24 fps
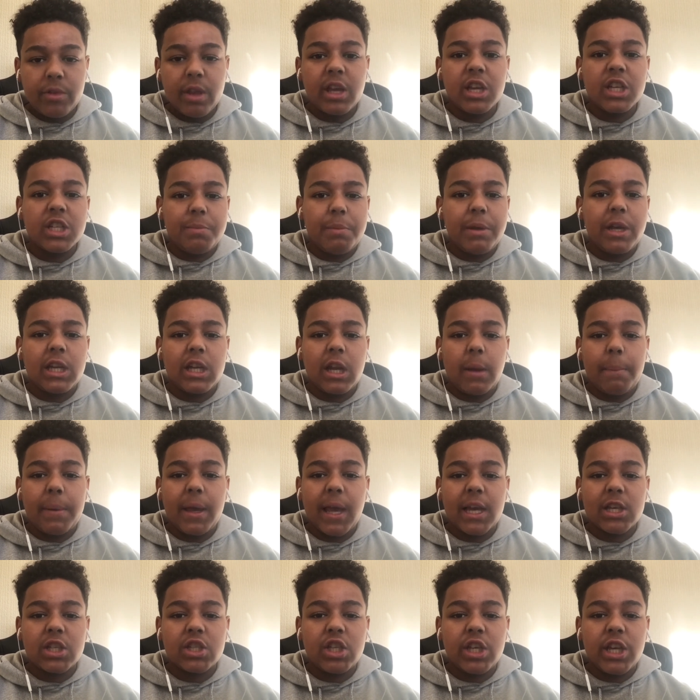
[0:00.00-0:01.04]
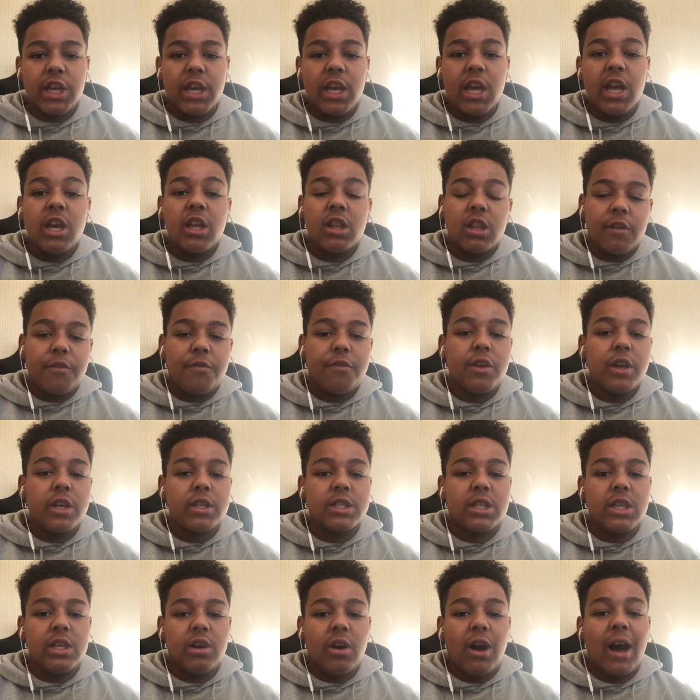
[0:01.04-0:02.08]
Speaking of P S G, the
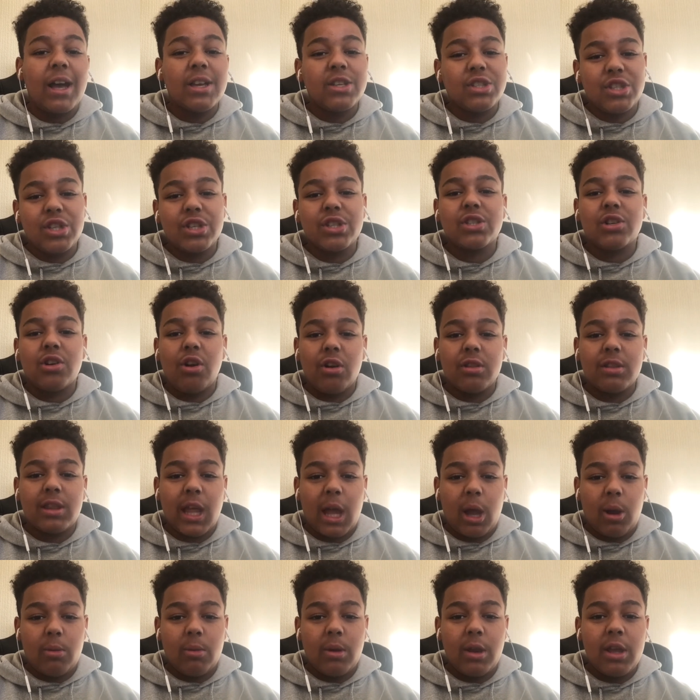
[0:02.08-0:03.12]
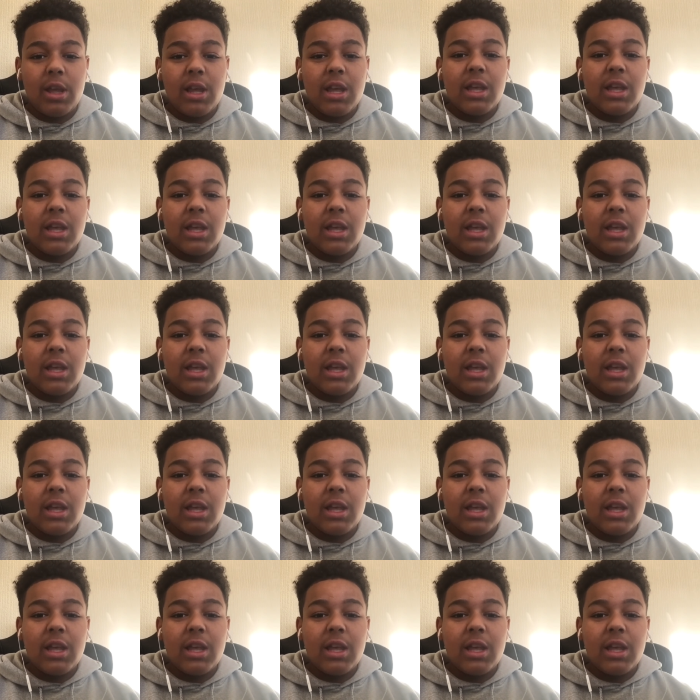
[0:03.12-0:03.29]
first deal has just gone down.